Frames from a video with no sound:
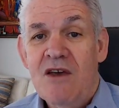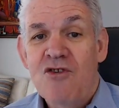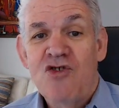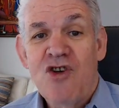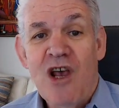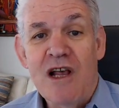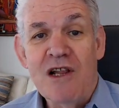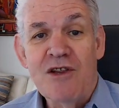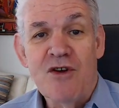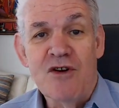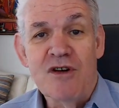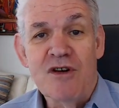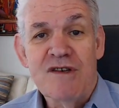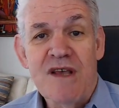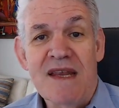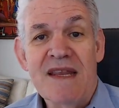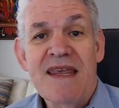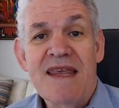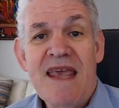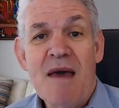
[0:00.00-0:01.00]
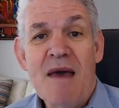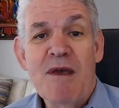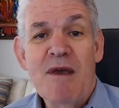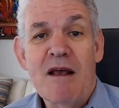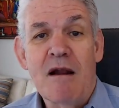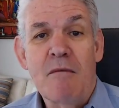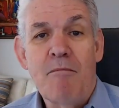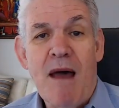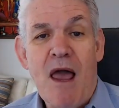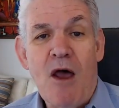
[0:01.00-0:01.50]
shelters, and
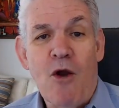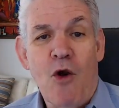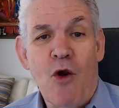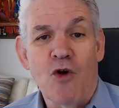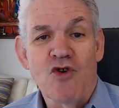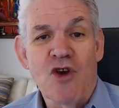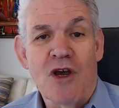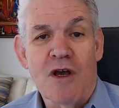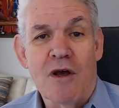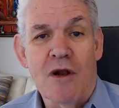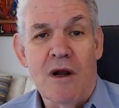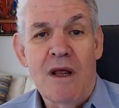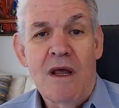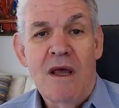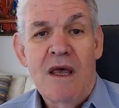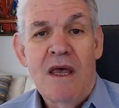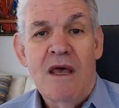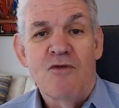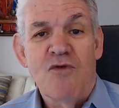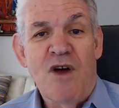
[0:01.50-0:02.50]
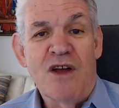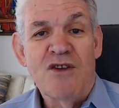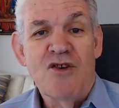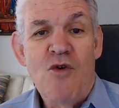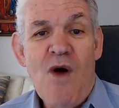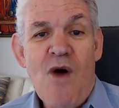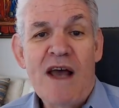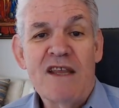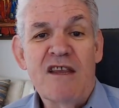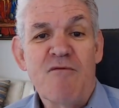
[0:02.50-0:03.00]
chemical, biological,
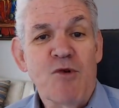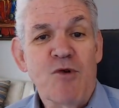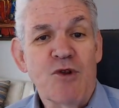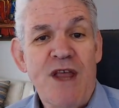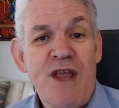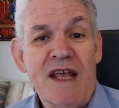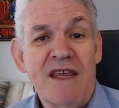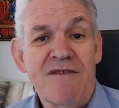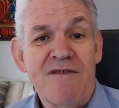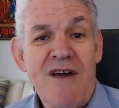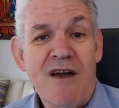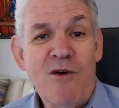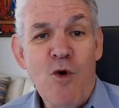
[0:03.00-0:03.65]
radioactive protective